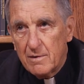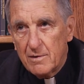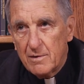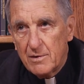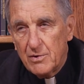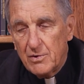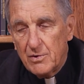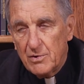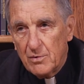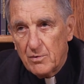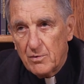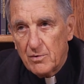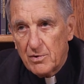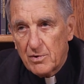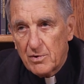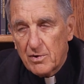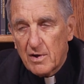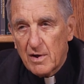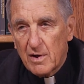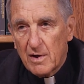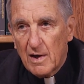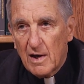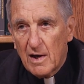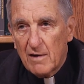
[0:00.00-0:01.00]

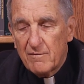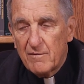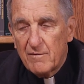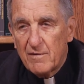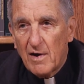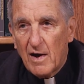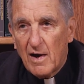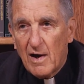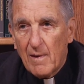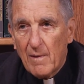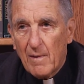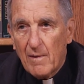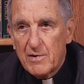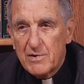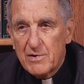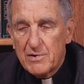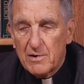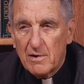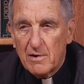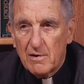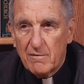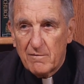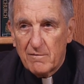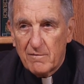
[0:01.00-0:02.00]
you can have
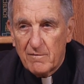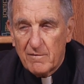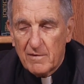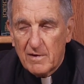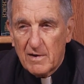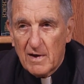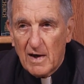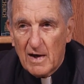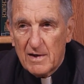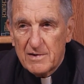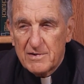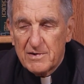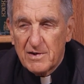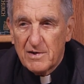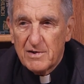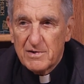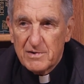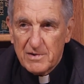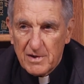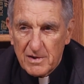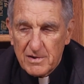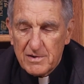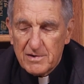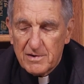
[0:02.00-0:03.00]
knowledge of God's
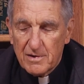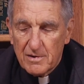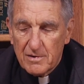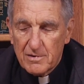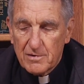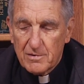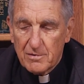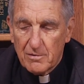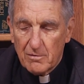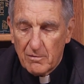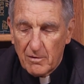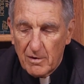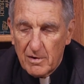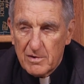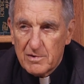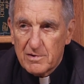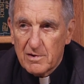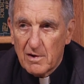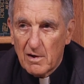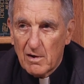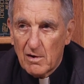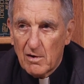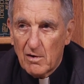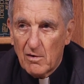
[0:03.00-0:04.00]
existence through
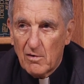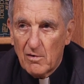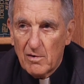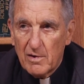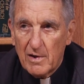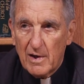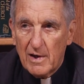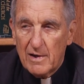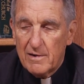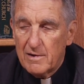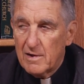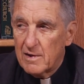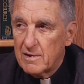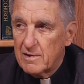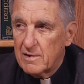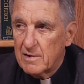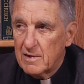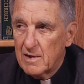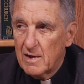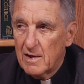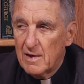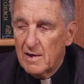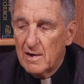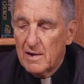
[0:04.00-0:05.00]
reason alone, and the
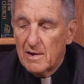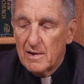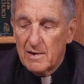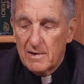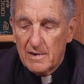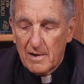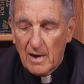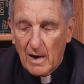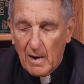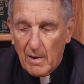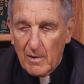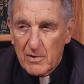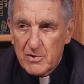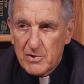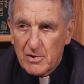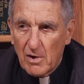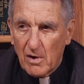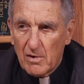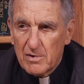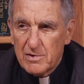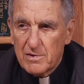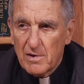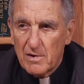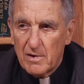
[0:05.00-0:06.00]
knowledge
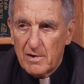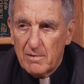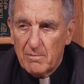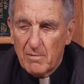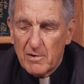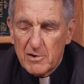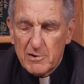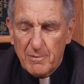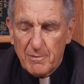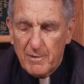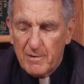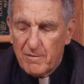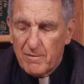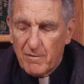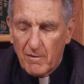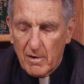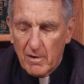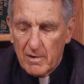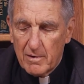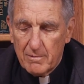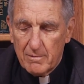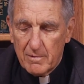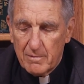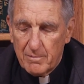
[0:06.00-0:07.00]
also that he must be
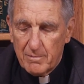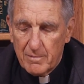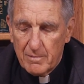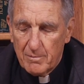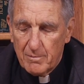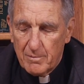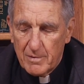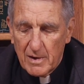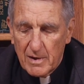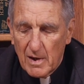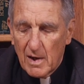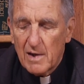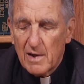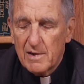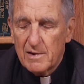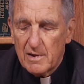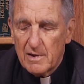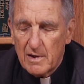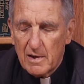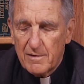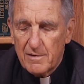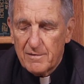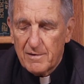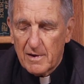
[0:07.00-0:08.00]
far beyond
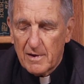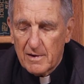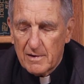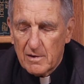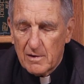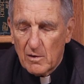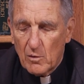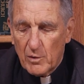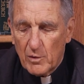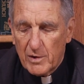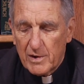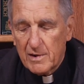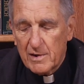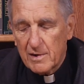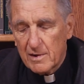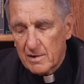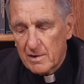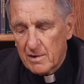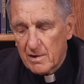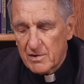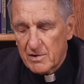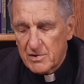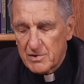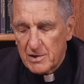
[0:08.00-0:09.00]
anything that we
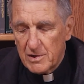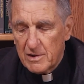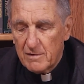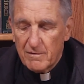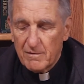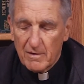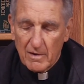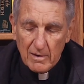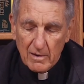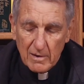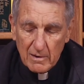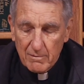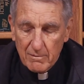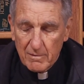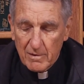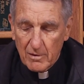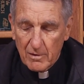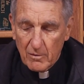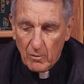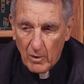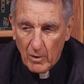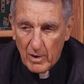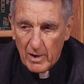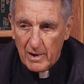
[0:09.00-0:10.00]
can conceive in a
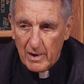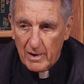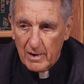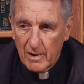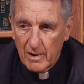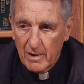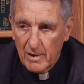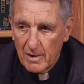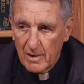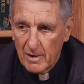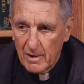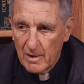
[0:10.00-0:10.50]
limited way.